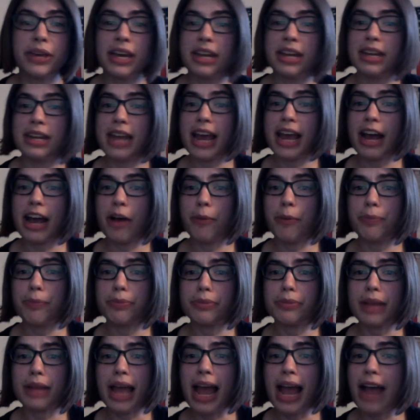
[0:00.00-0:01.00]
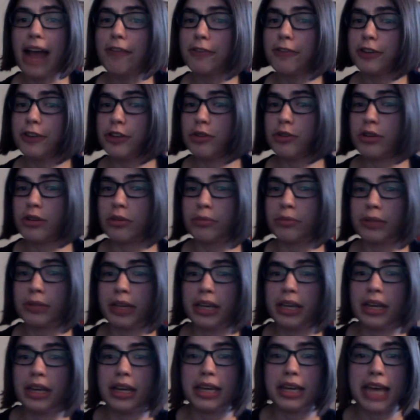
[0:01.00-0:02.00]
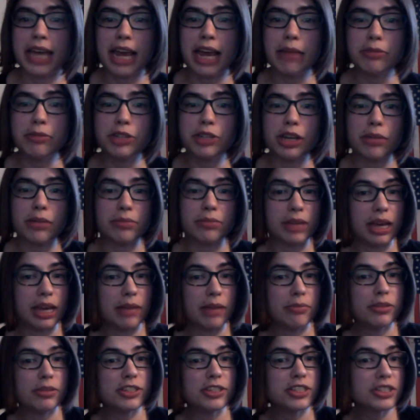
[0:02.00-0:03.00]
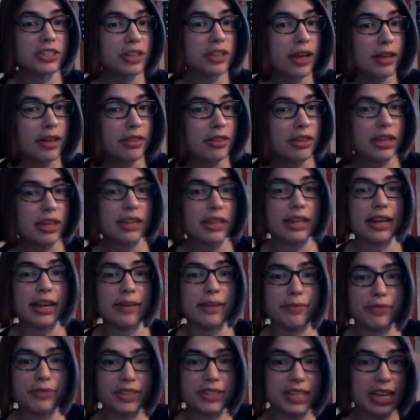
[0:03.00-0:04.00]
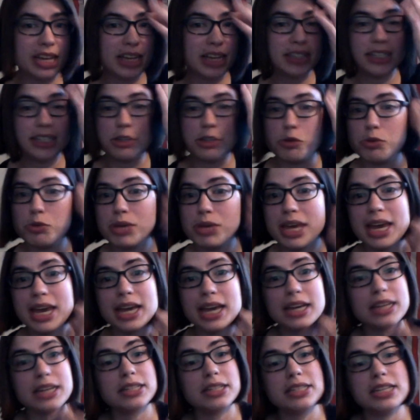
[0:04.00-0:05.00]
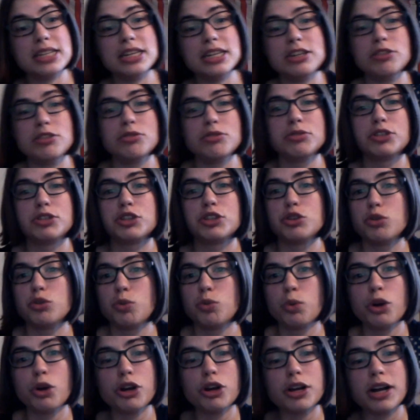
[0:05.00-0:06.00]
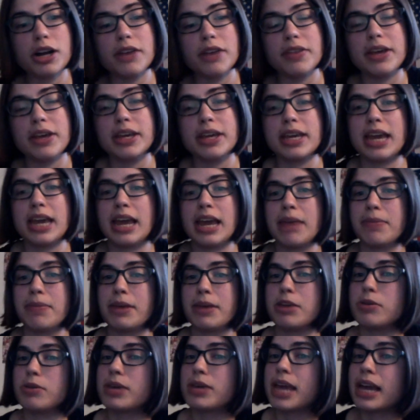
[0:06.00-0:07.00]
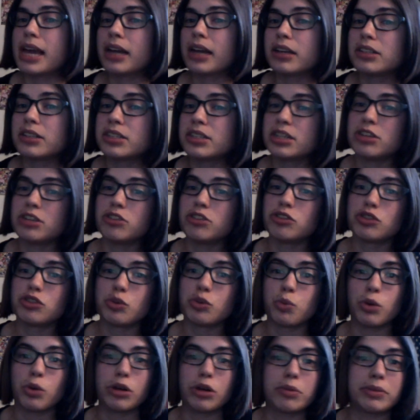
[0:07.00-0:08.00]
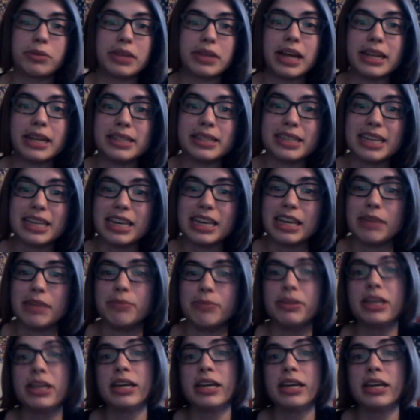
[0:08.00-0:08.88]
Now, after you complete a Game Jam game, there's nothing that says that you can't continue to work on that game, that you can't continue to work with that team.